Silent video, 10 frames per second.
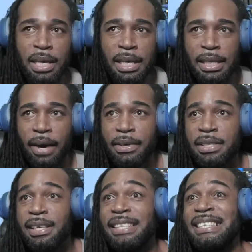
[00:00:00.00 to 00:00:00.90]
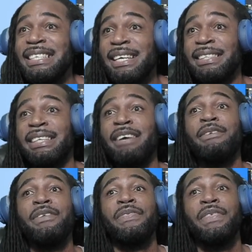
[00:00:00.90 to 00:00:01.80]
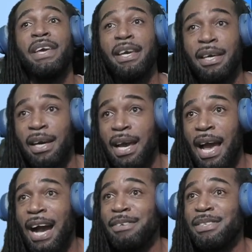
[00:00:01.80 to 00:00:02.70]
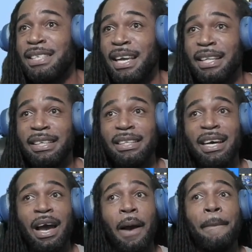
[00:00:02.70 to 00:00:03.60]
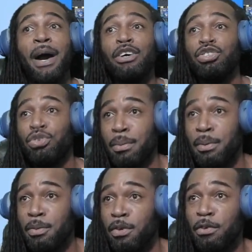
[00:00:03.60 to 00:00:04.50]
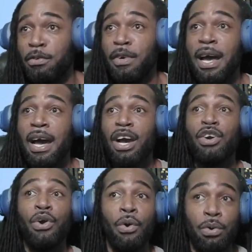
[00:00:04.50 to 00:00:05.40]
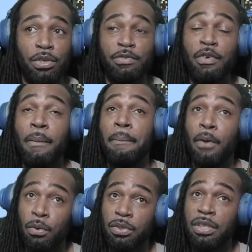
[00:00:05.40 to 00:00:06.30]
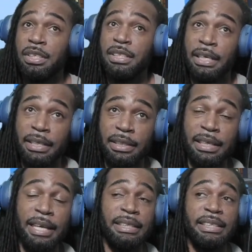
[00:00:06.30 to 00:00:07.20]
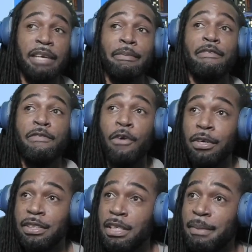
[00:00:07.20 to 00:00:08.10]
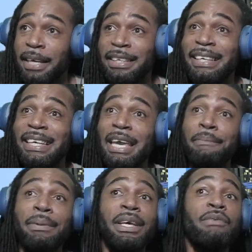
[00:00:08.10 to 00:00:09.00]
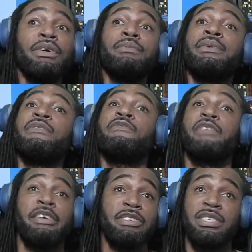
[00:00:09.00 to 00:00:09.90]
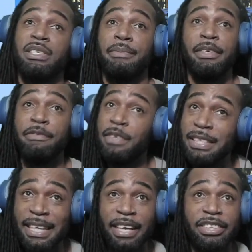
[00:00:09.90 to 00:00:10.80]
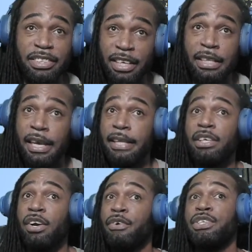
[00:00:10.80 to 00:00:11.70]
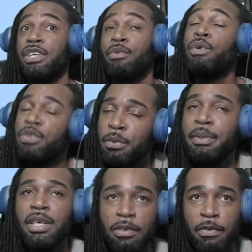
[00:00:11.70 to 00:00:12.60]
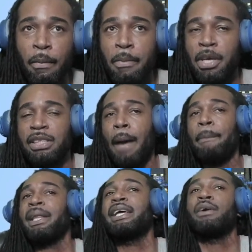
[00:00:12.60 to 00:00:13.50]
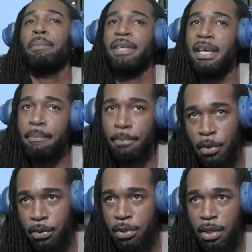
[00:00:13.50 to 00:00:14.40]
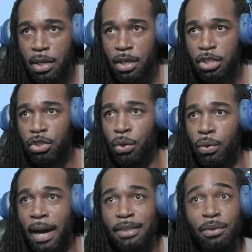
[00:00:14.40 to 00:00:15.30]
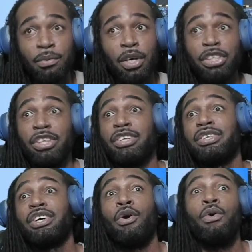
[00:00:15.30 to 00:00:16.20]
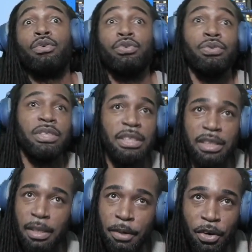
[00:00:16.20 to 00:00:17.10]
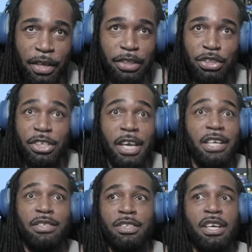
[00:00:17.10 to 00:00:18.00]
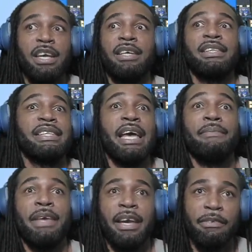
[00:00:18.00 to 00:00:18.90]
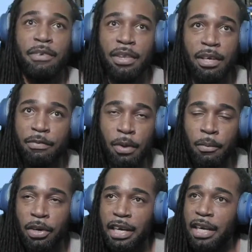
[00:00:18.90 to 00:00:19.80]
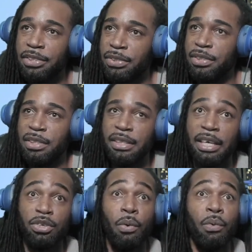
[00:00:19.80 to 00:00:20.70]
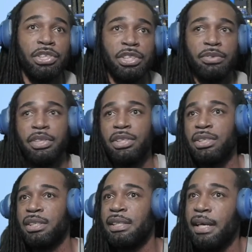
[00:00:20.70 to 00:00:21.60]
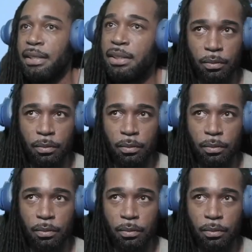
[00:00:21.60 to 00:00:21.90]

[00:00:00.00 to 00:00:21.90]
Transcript: Now he said, yes, everything I've stated about dribble move goes for both gens. As he said before, it seemed like the gameplay will be very similar for next gen and current gen, which would be good for me because I plan on playing both, so I don't want to learn a whole new system or how to change damn near everything from one console to the next or one generation to the next.